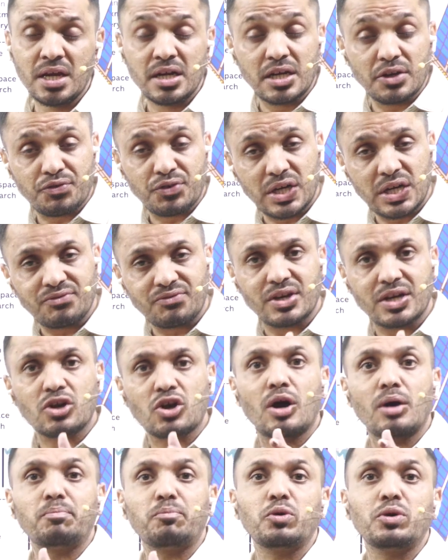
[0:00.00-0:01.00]
different different
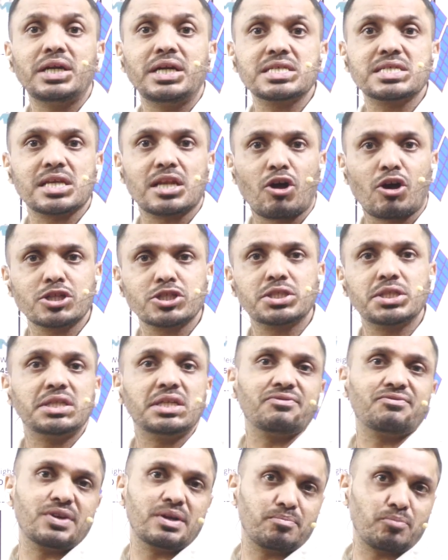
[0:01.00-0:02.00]
components launched at
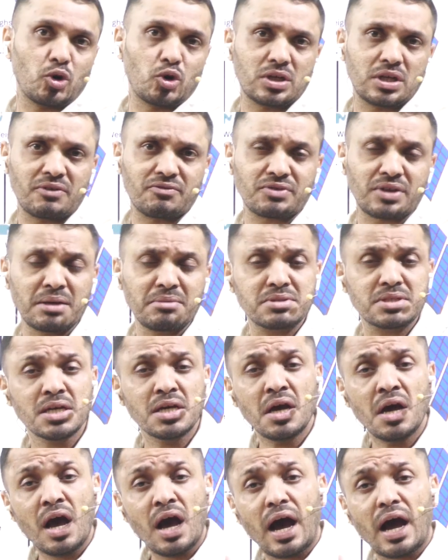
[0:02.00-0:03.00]
different point of times
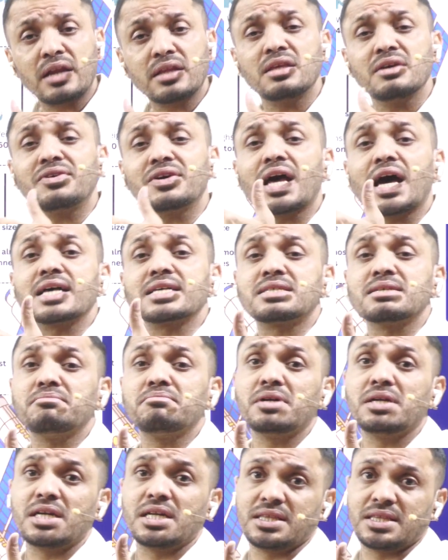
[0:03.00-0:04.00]
and they were
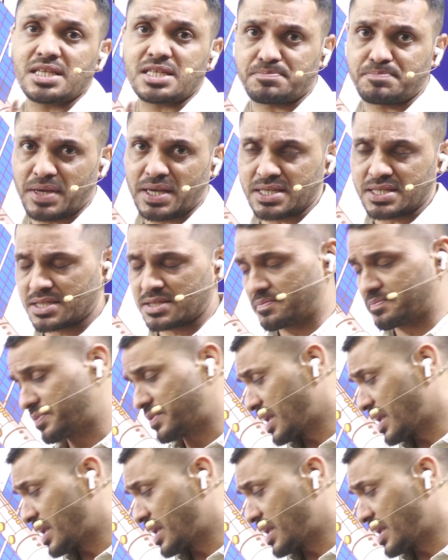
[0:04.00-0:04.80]
assembled in the space